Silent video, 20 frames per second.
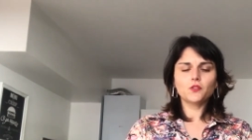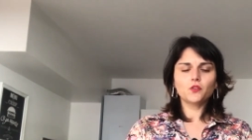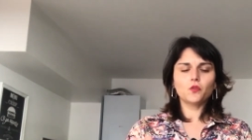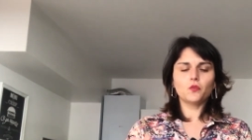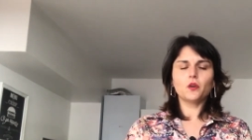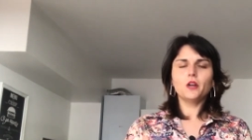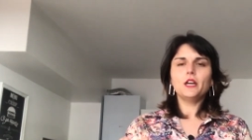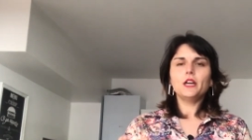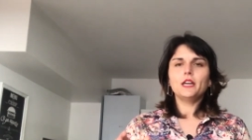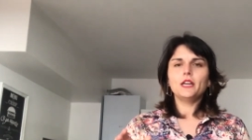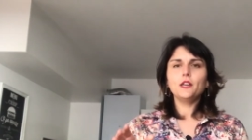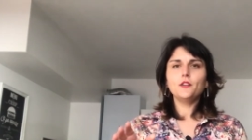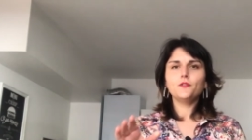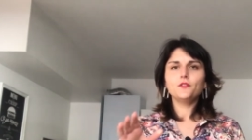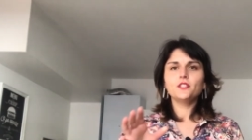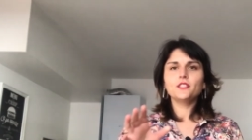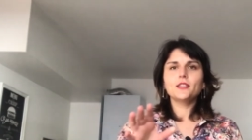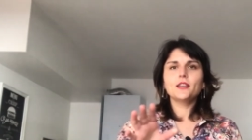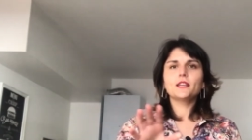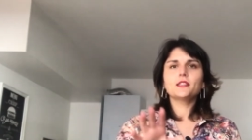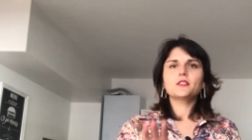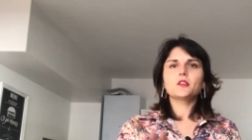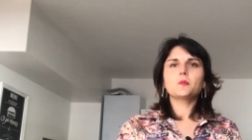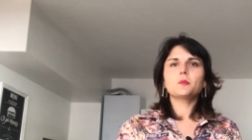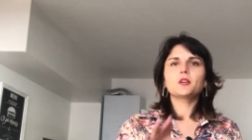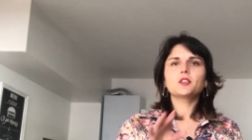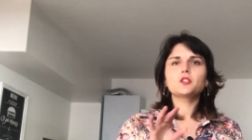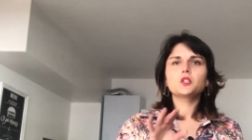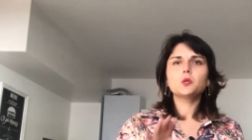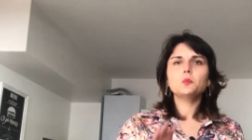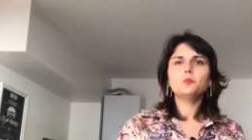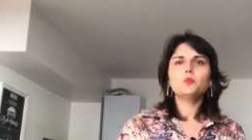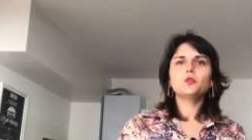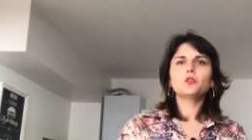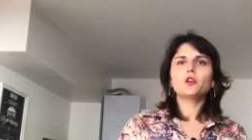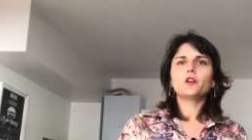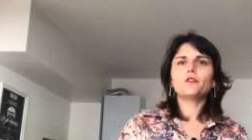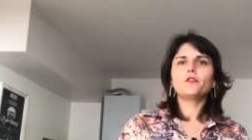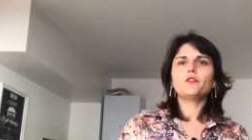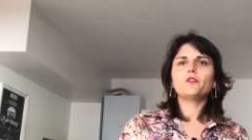So if we take some
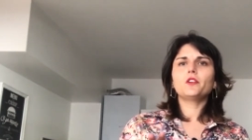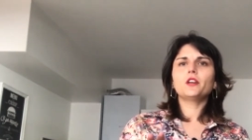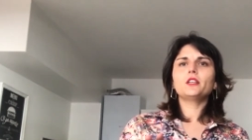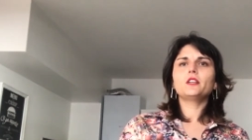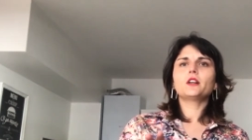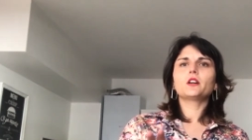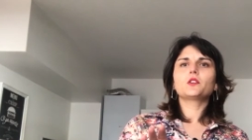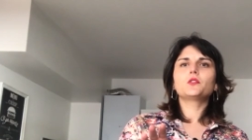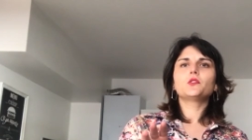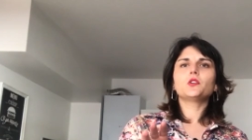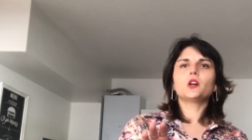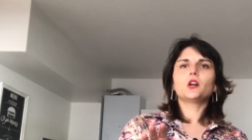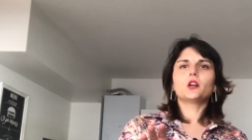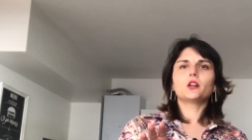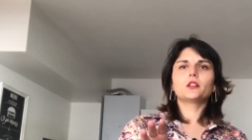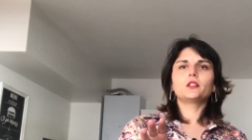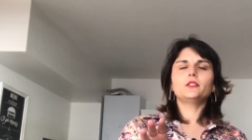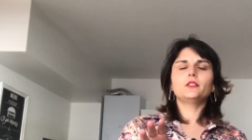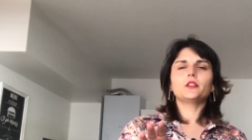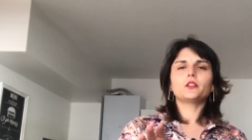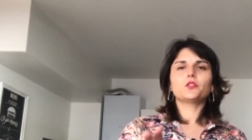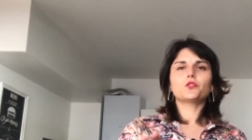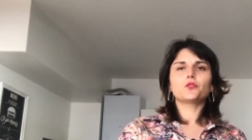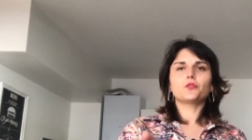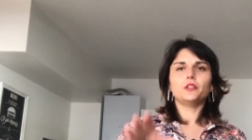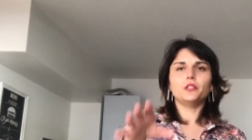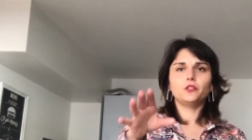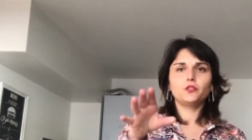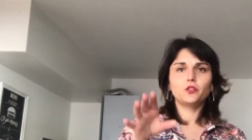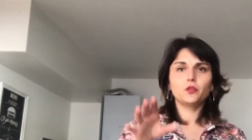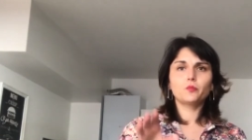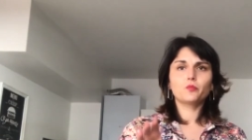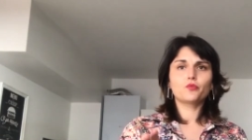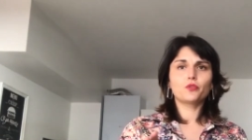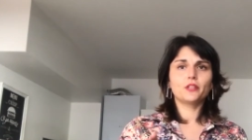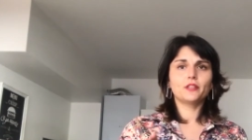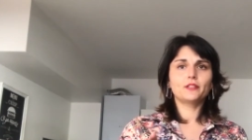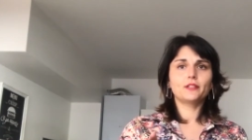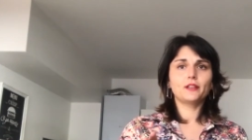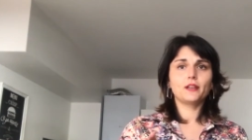example of vernacular architecture in
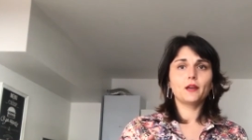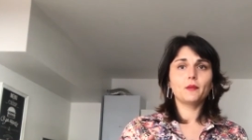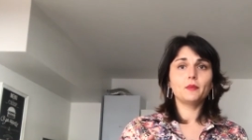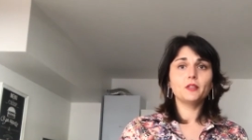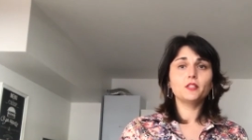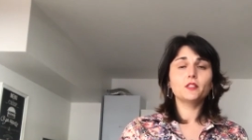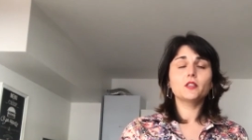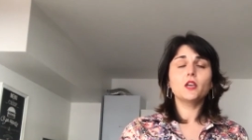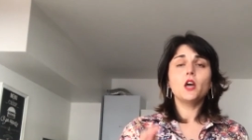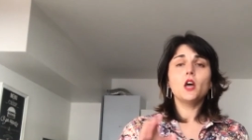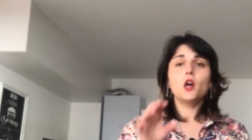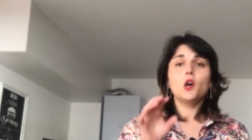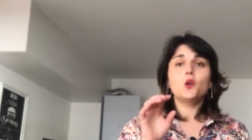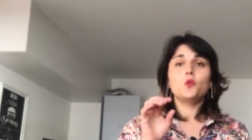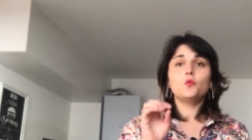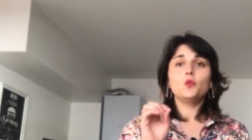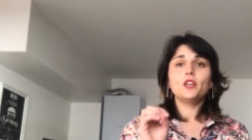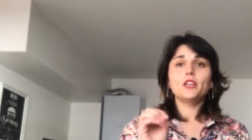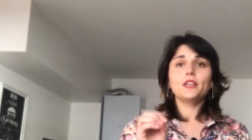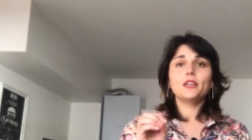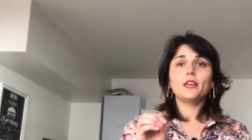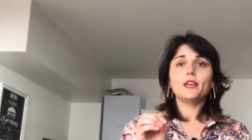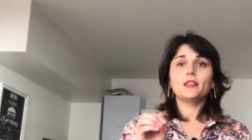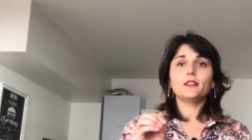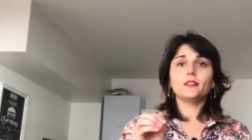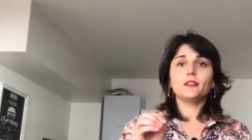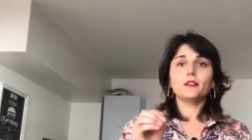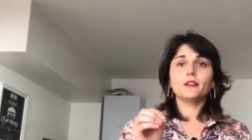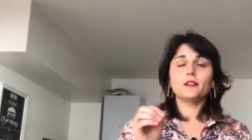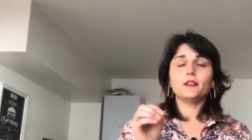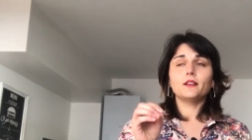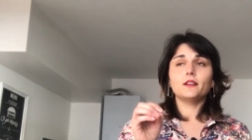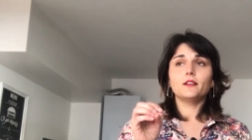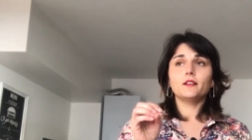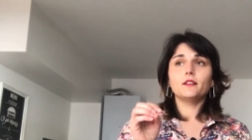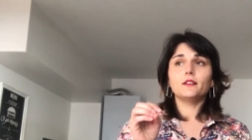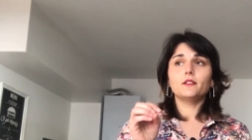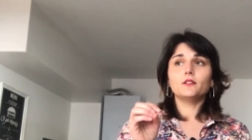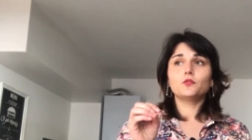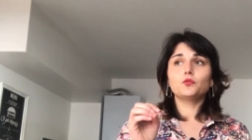temperate climates, we can
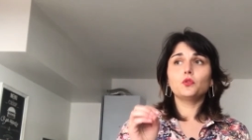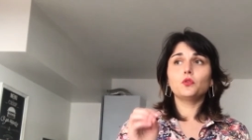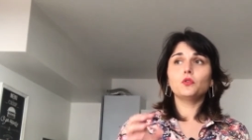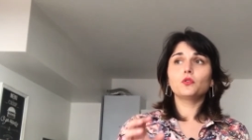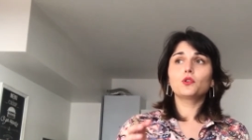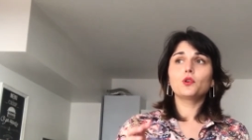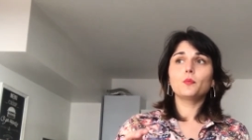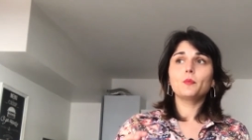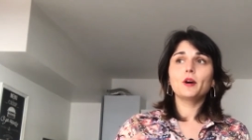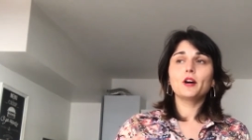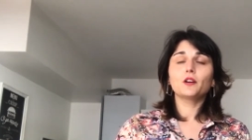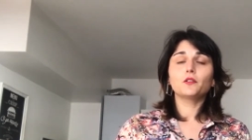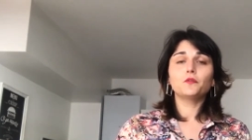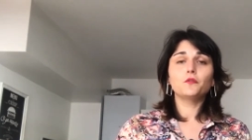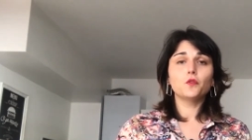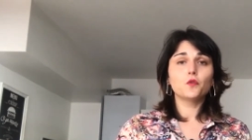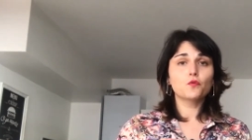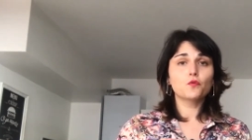uh, talk about the